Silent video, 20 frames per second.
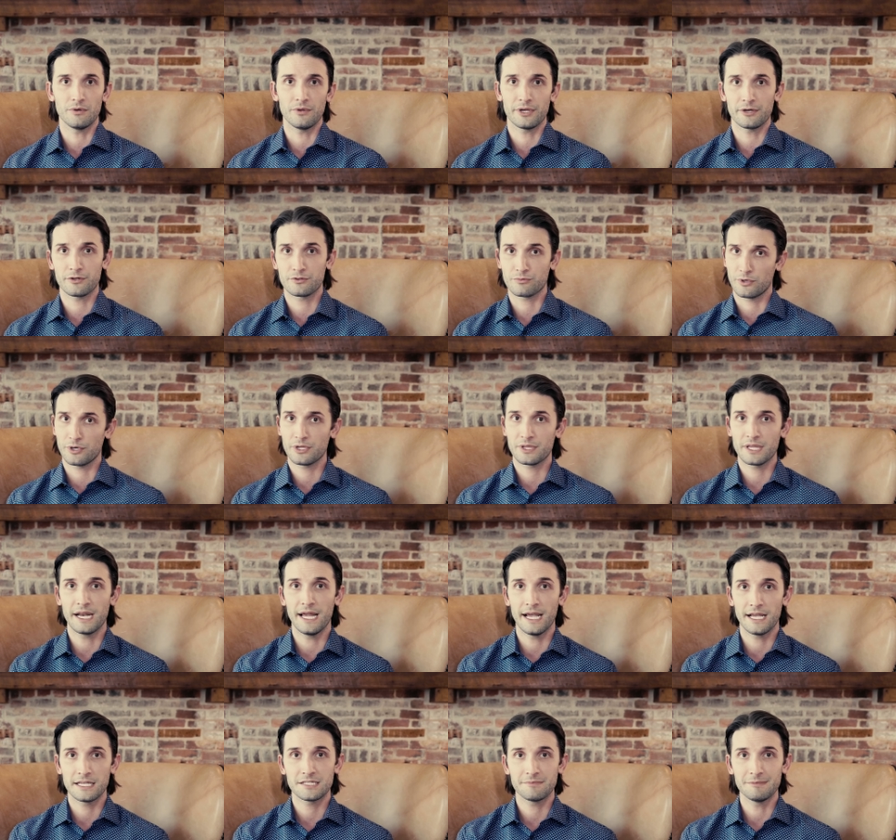There's work that
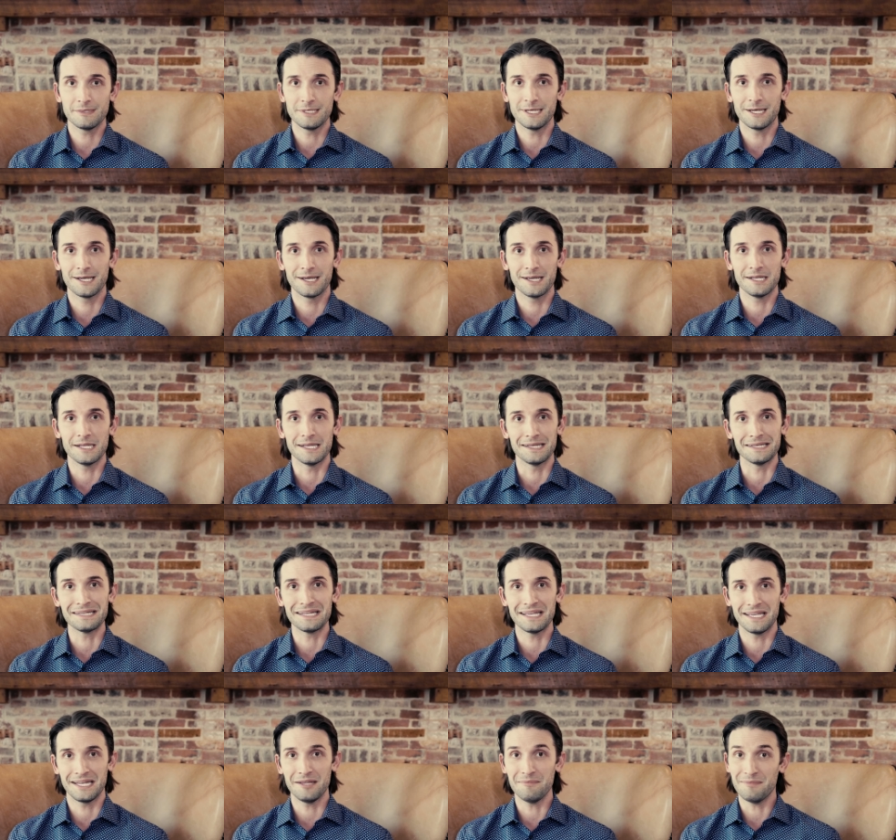has to be done, and,
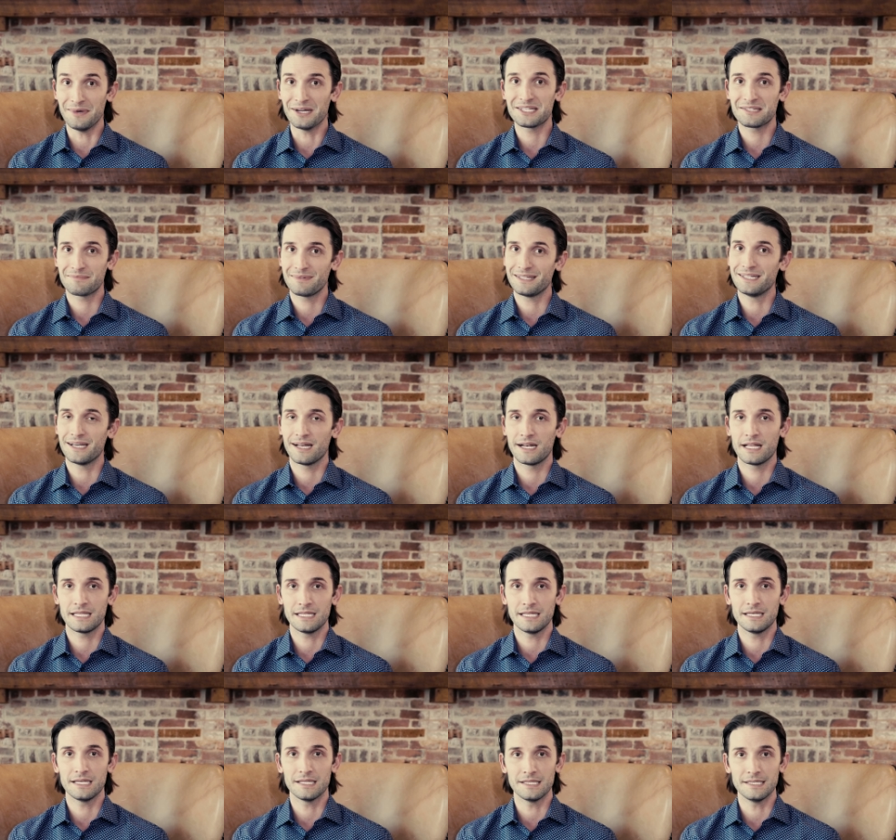and it must be done at the
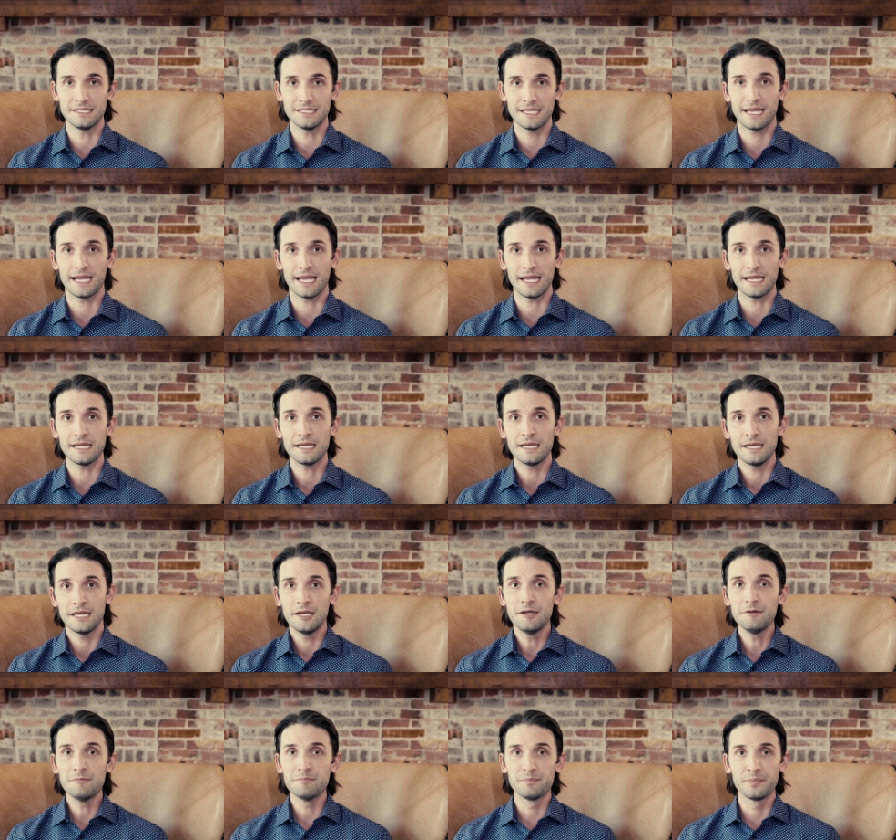end of the day,
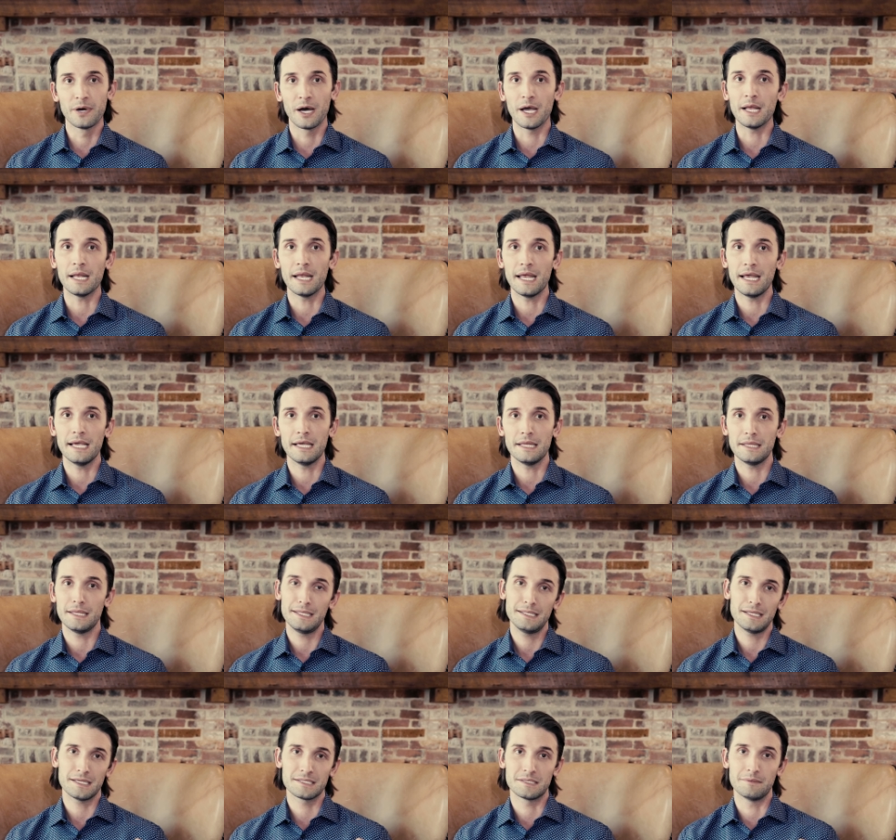but it, it
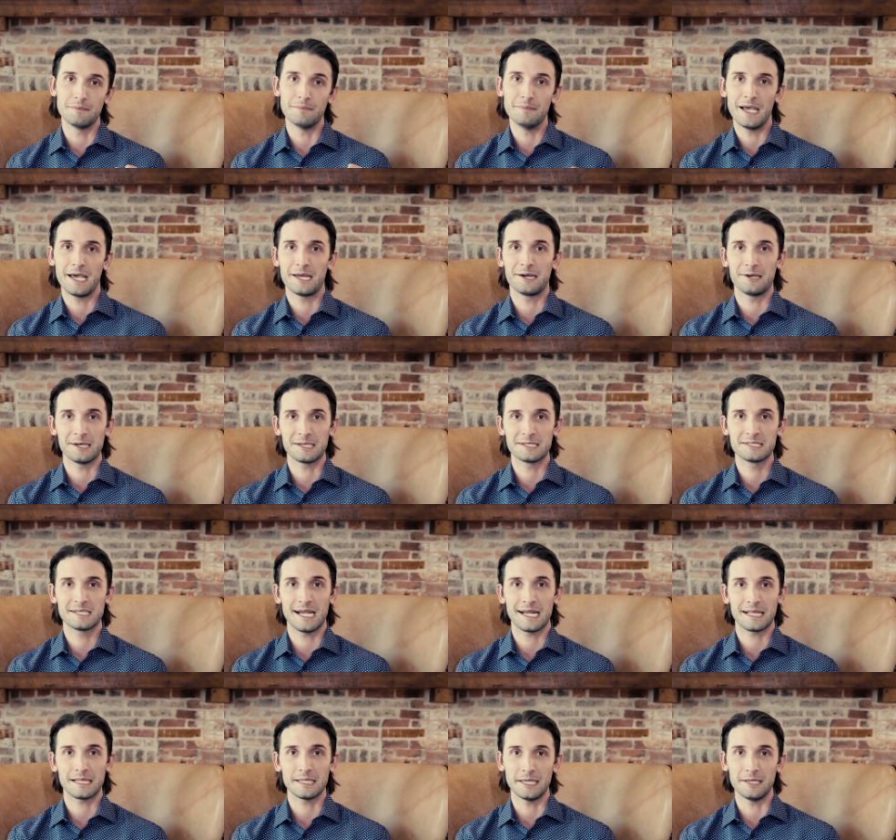doesn't matter
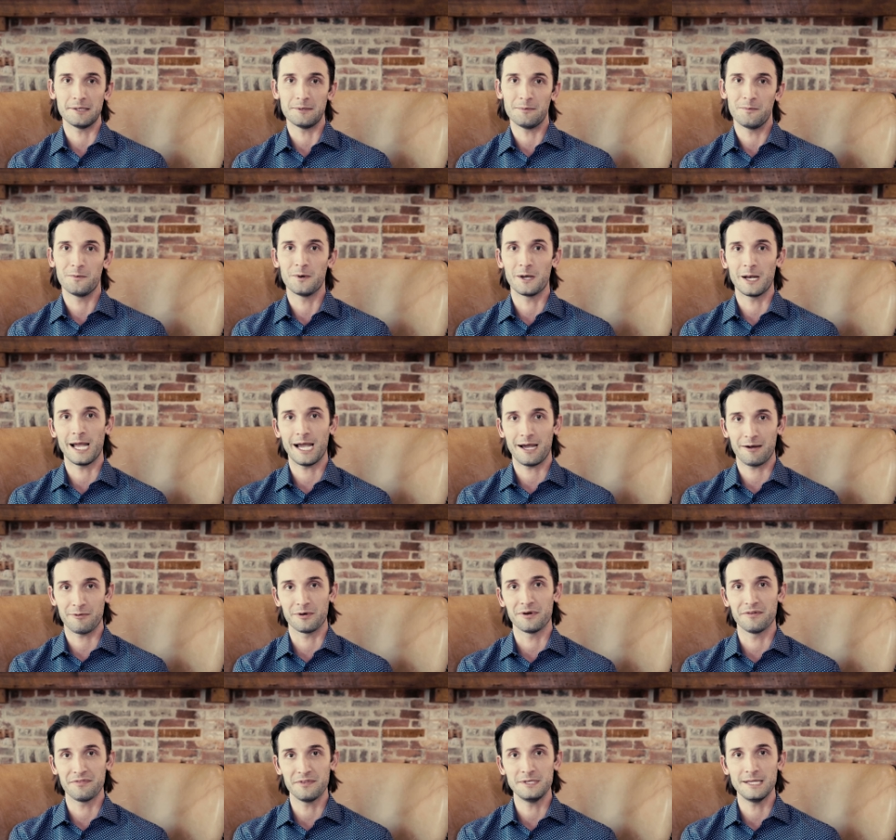exactly at what
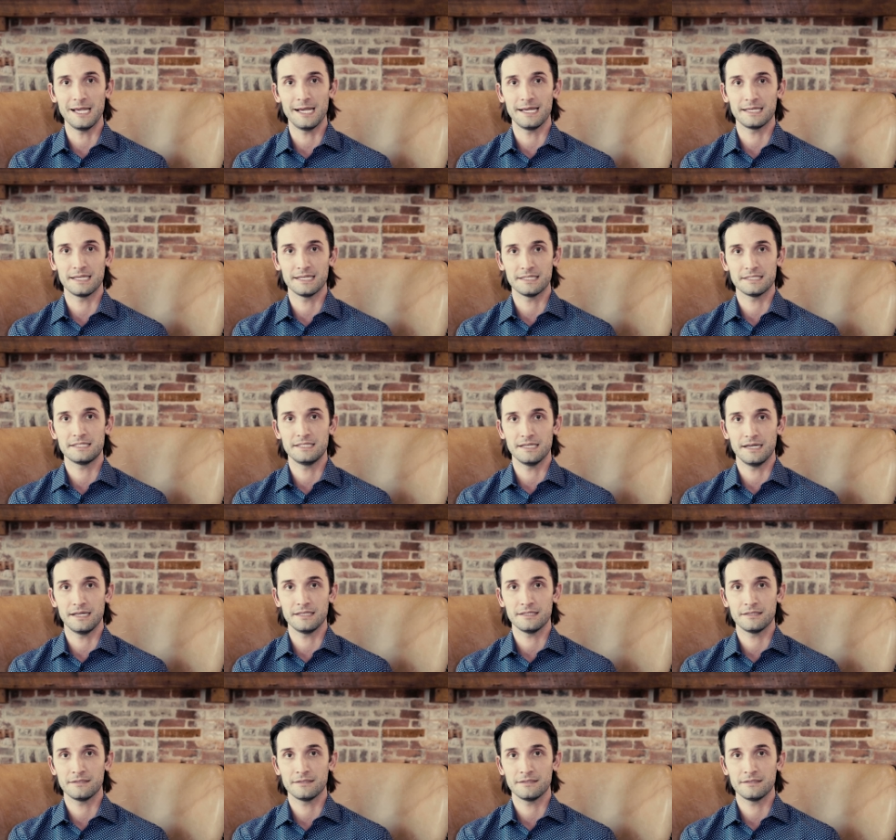hour of the day it gets done.